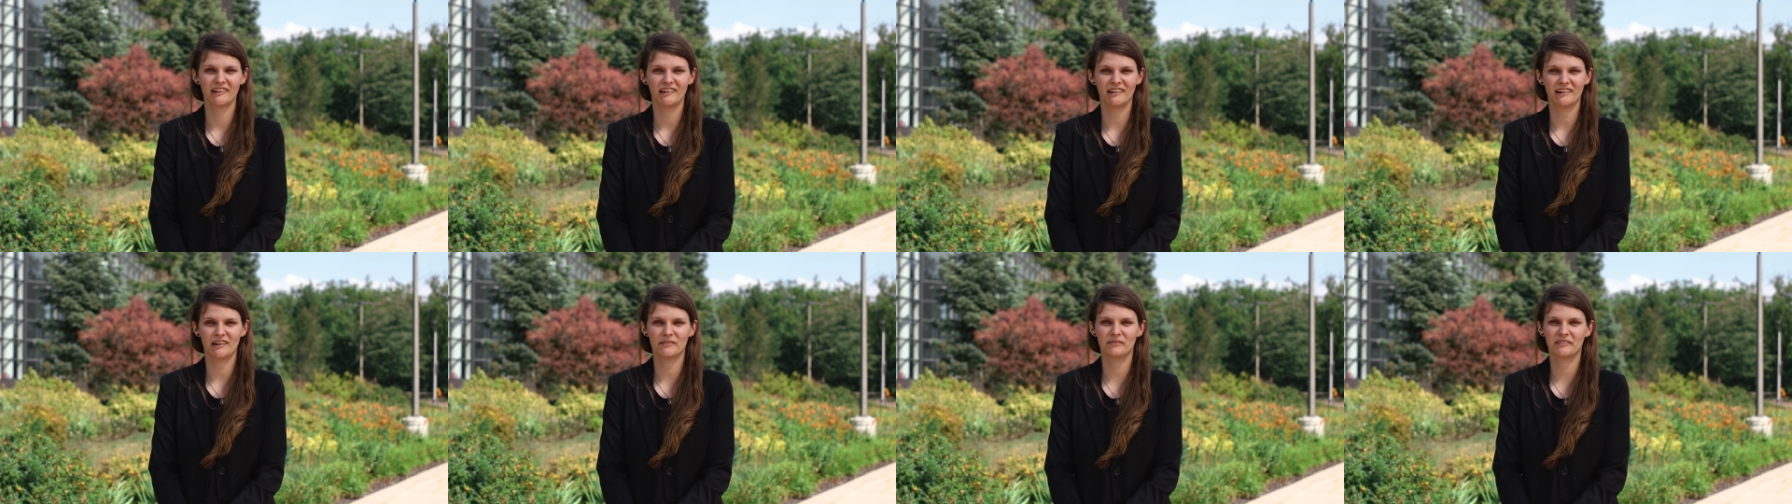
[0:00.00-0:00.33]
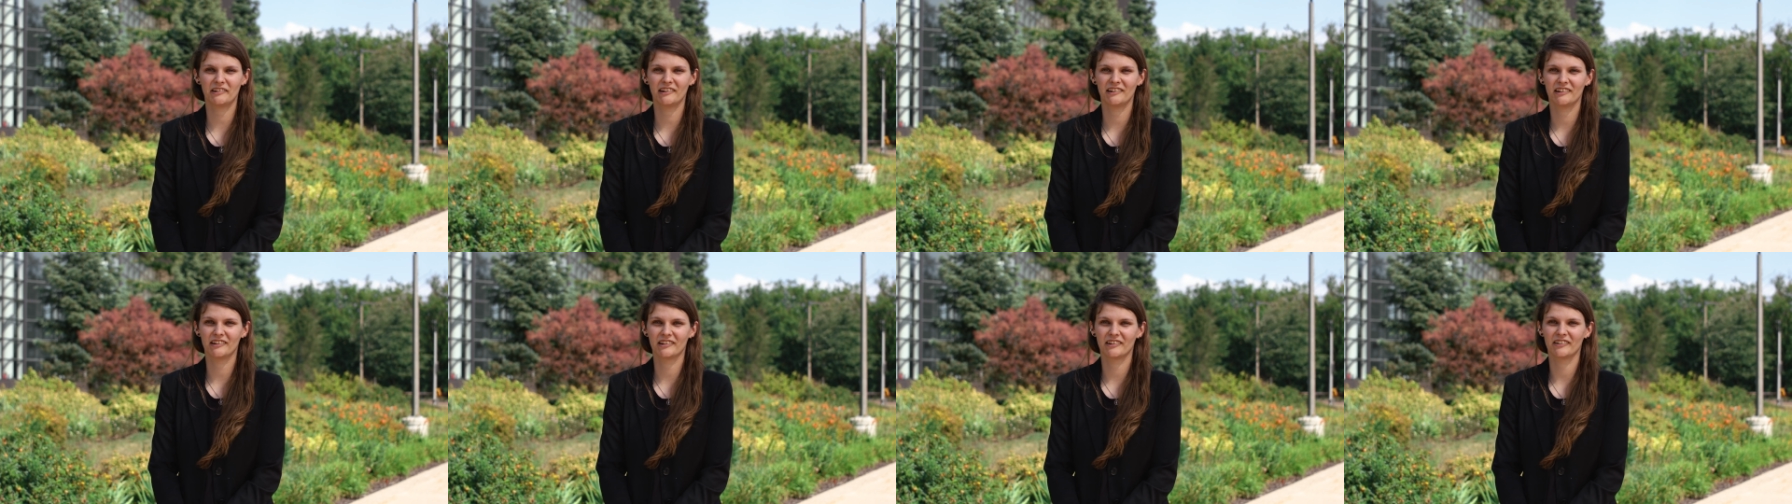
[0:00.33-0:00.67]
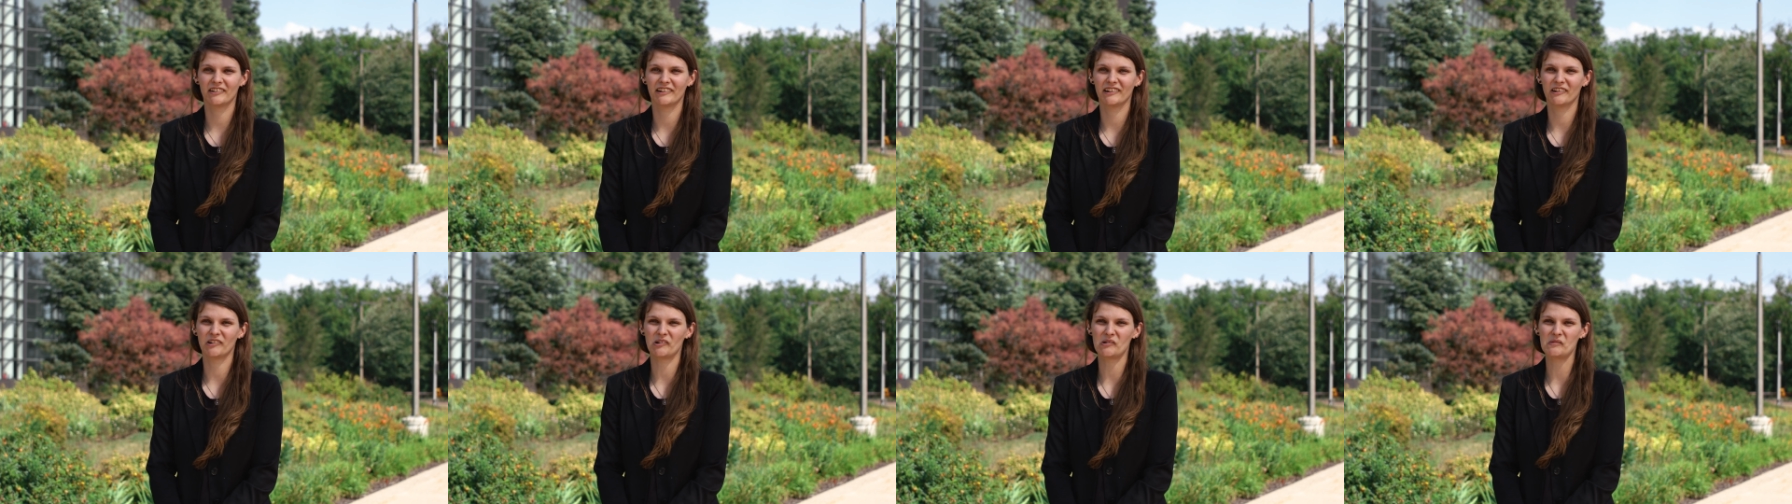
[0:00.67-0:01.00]
And I'm sitting here
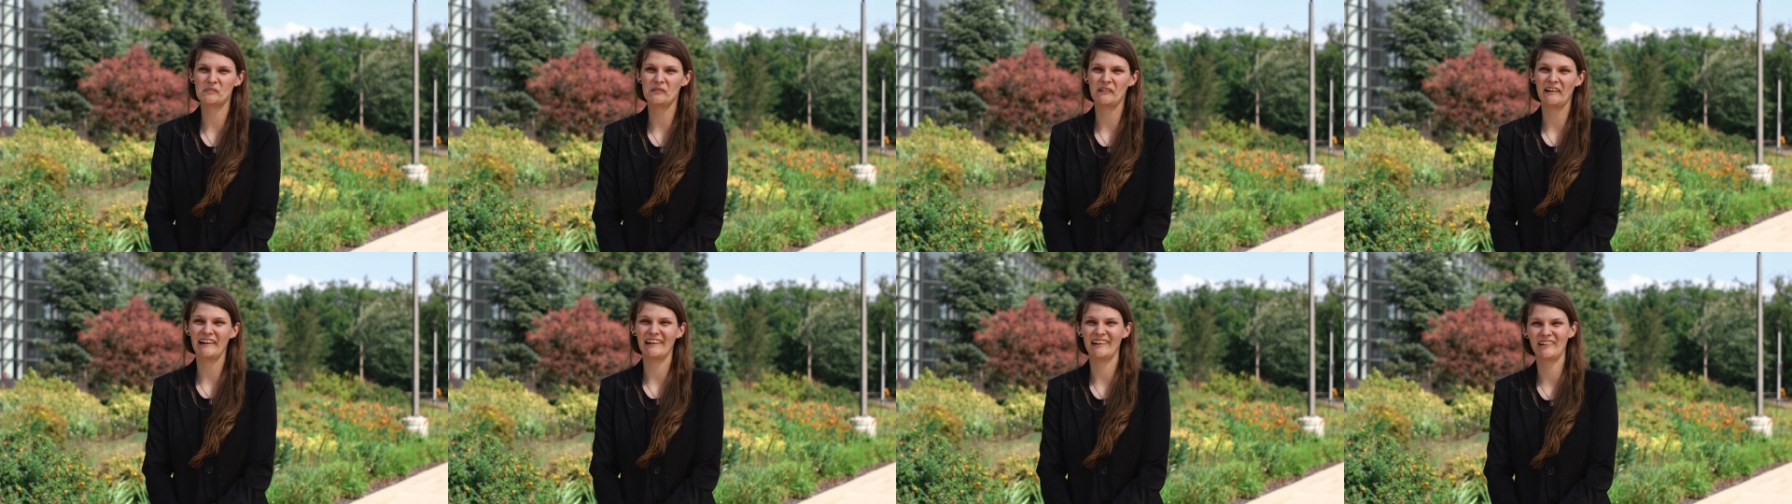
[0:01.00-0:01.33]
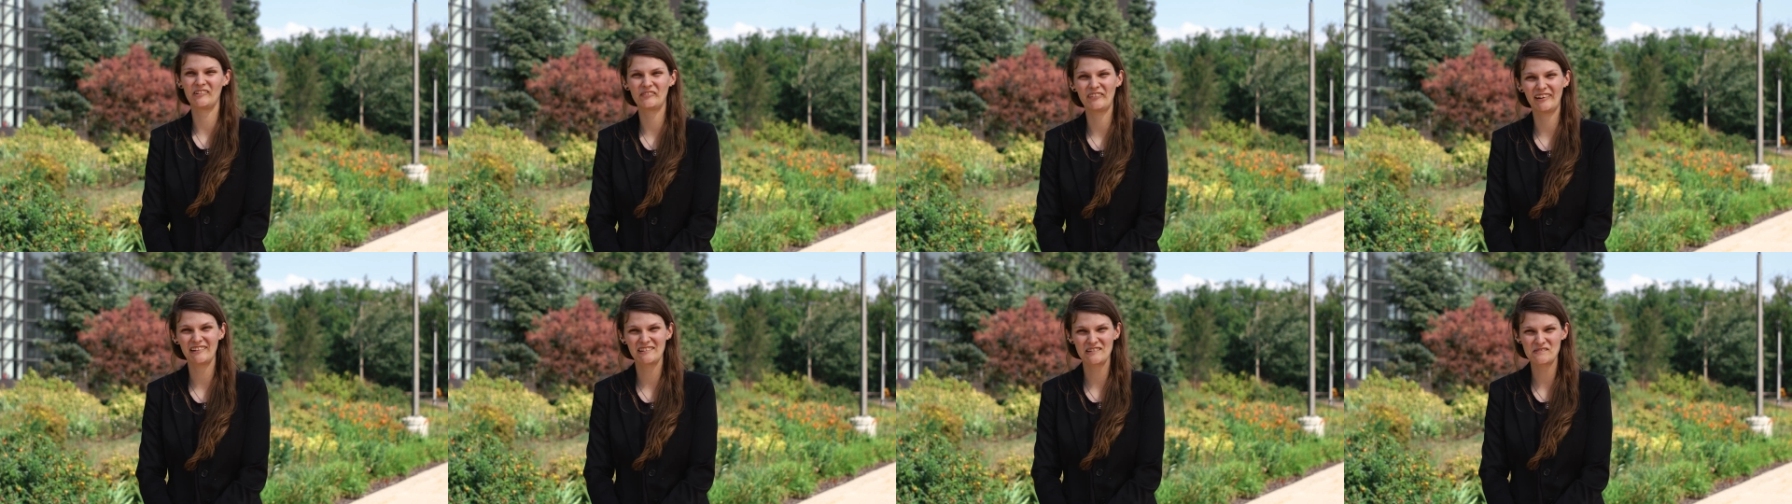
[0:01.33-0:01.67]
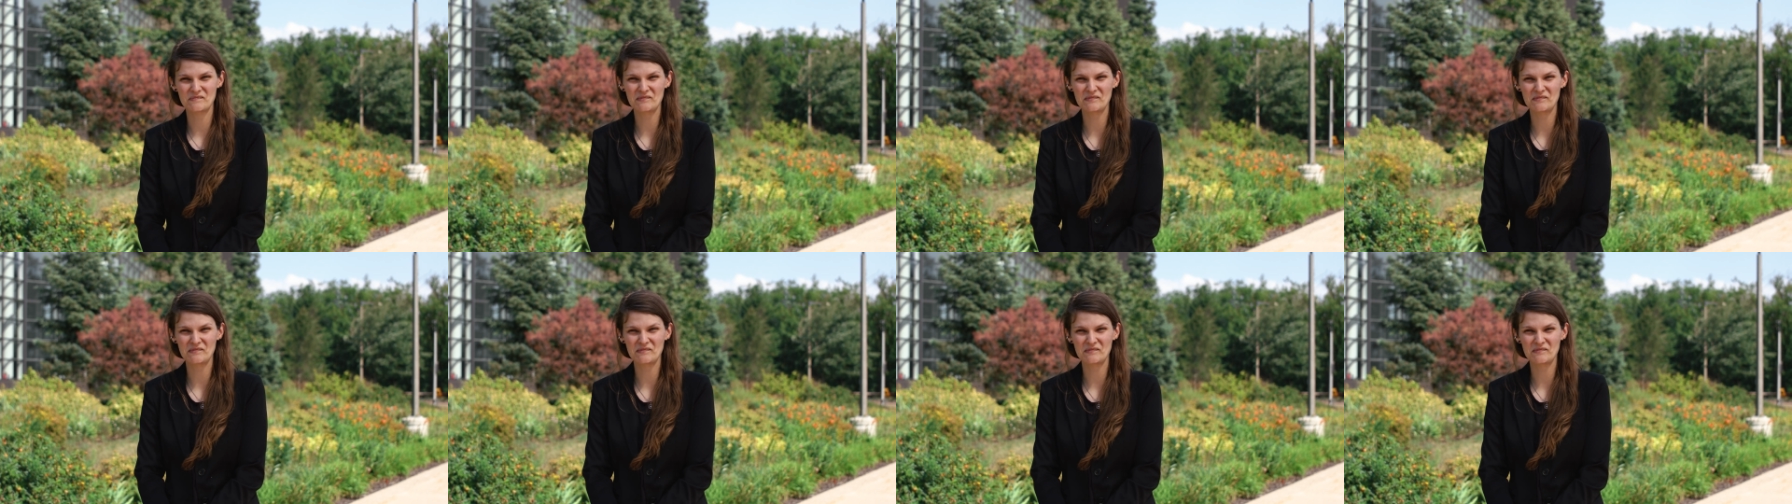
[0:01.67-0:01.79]
going, oh boy, I'm about to